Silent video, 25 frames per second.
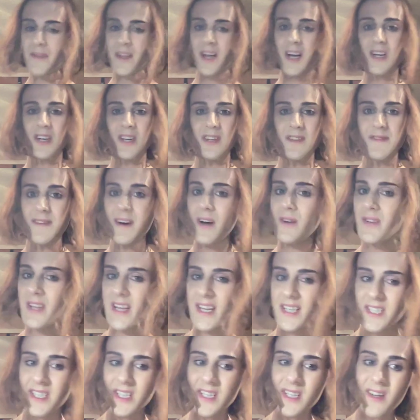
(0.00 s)
a good
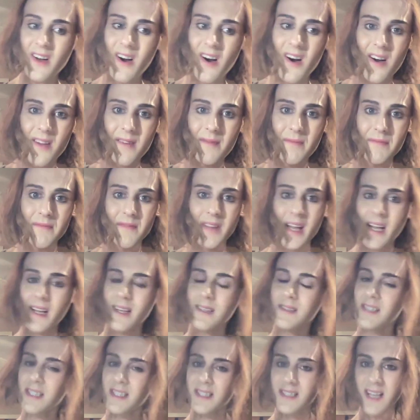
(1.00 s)
foundation on
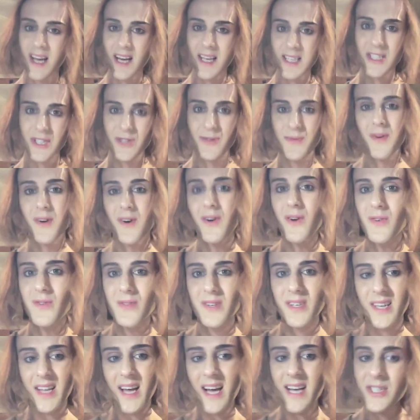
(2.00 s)
like
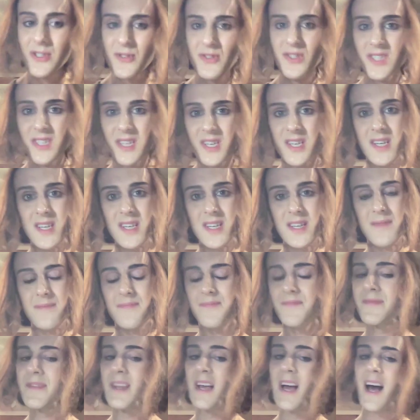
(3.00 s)
testosterone and estrogen
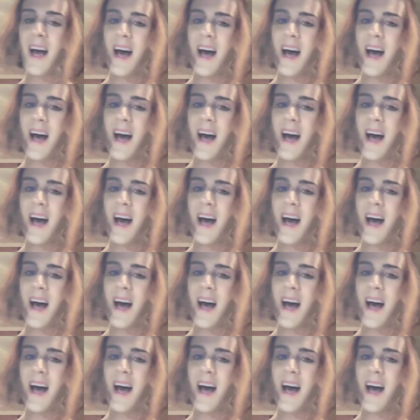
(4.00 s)
and